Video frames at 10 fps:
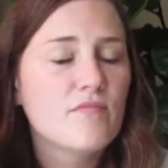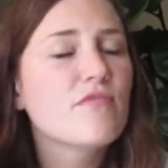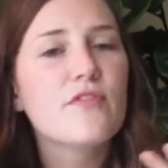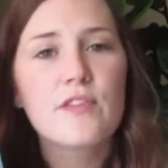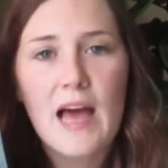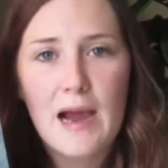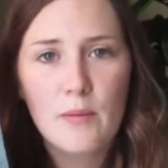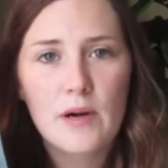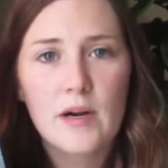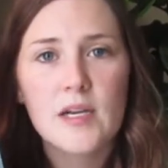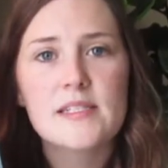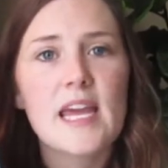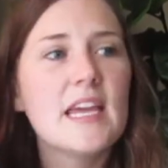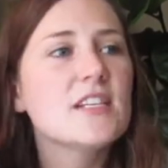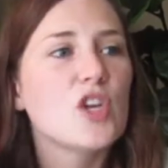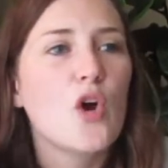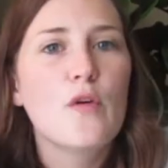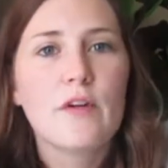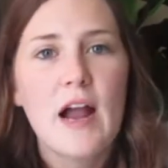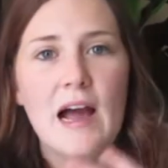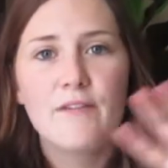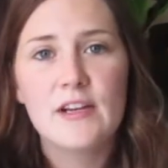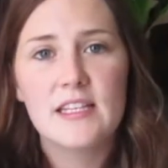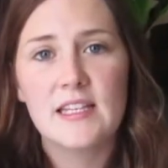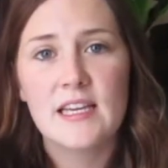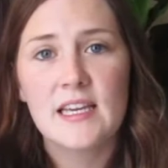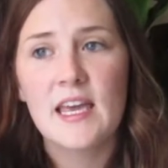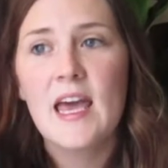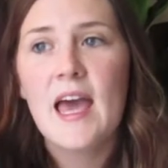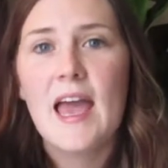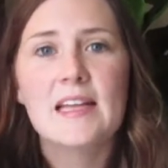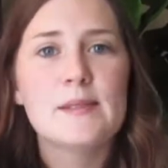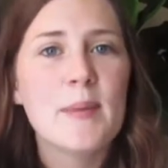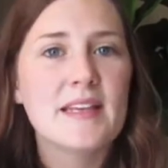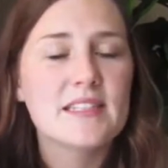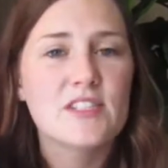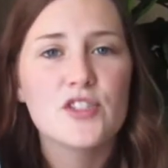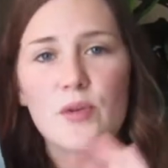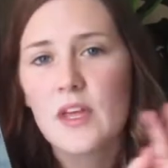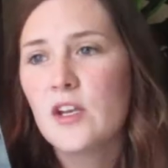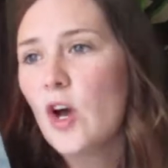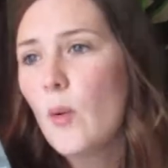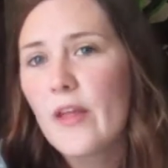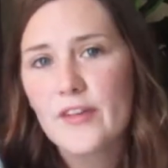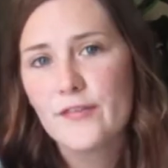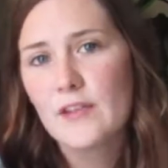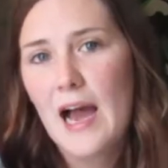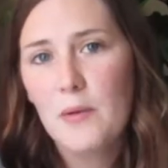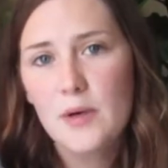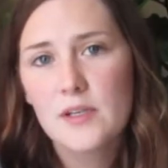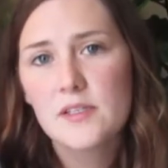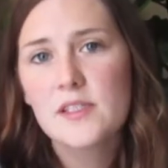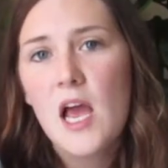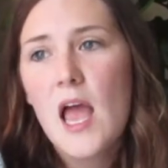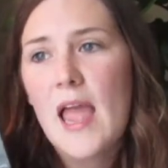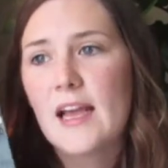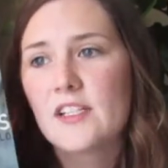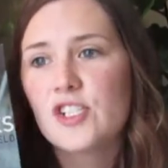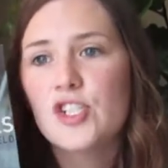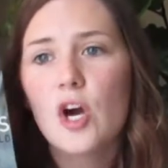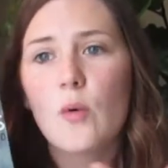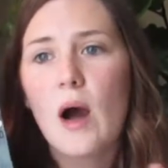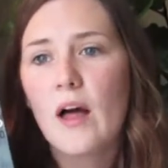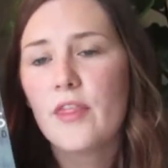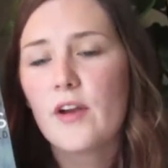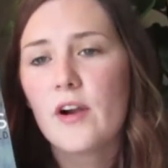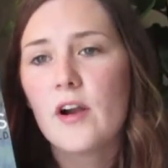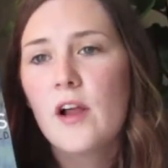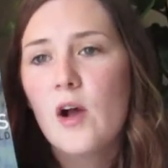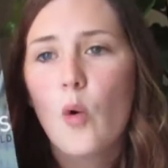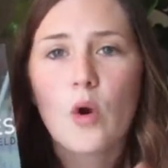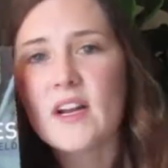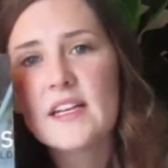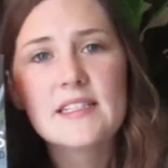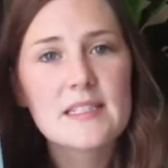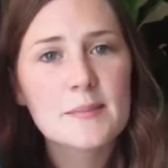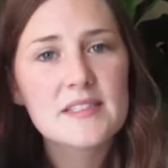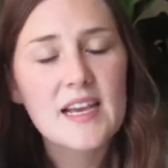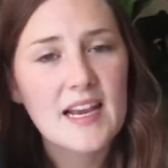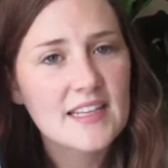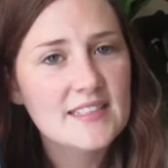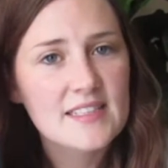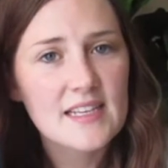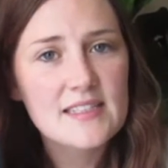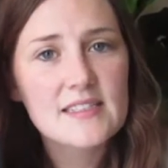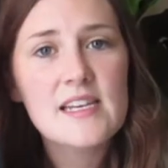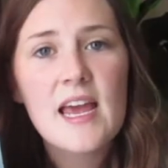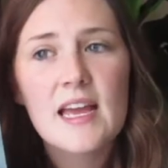flower takes over everything and makes it so that no other flowers and no other organisms can exist.